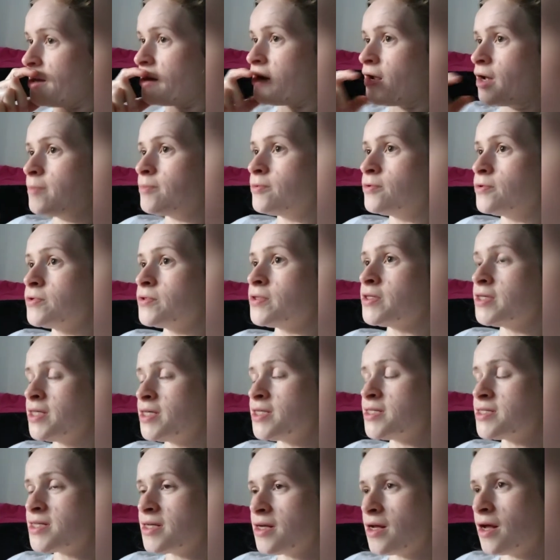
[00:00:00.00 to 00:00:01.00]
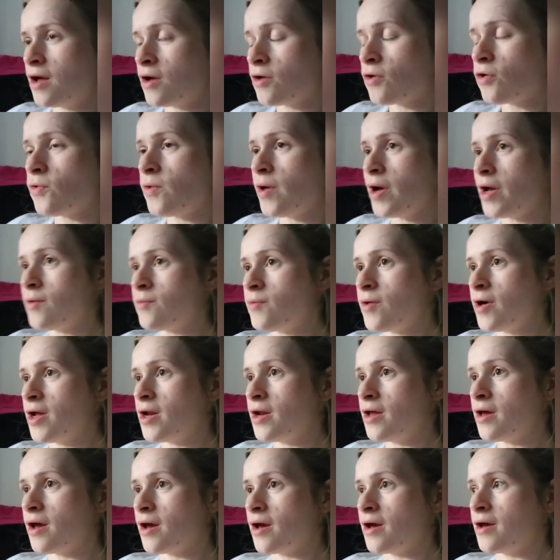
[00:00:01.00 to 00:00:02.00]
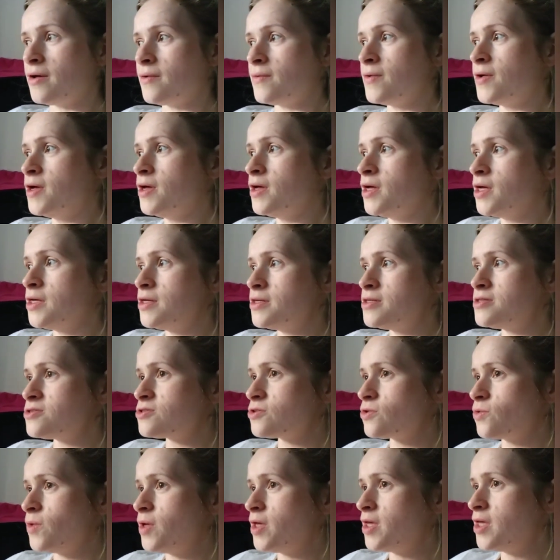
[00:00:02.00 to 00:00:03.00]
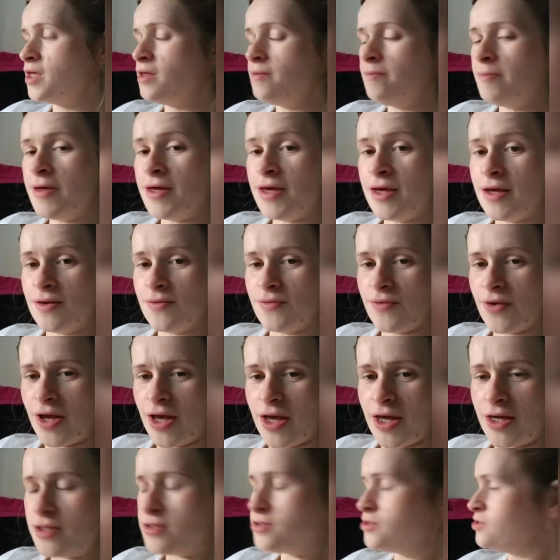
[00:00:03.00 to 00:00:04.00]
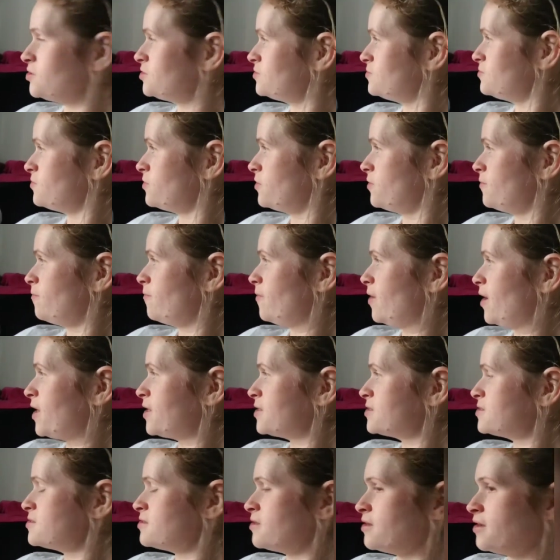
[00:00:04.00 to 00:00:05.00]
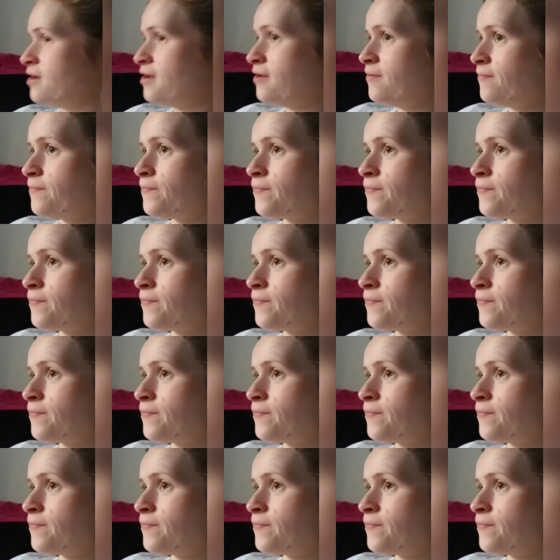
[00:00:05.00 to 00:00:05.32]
and I bought these quite a while ago. Squeaky bean range from Asda.